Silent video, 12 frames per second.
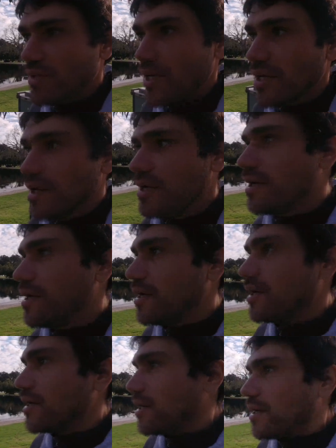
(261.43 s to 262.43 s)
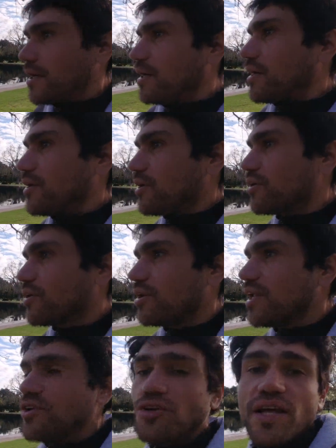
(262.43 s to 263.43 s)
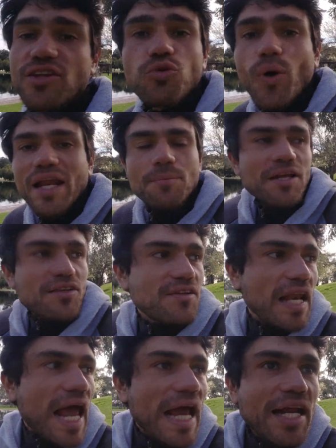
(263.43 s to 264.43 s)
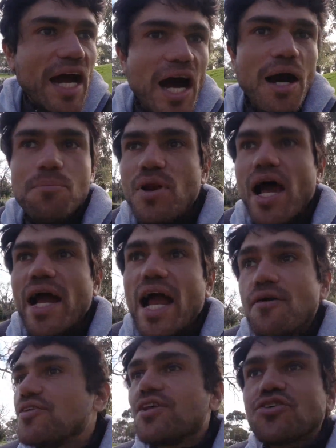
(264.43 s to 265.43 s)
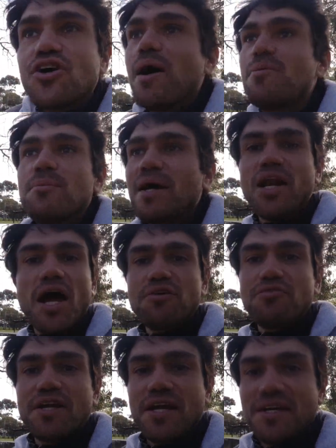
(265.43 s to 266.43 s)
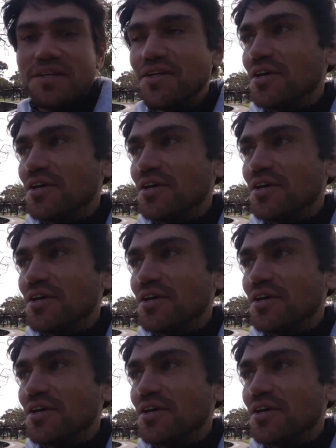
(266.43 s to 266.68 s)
thing. Literally 20 minutes later, I'm like having the time of my life again.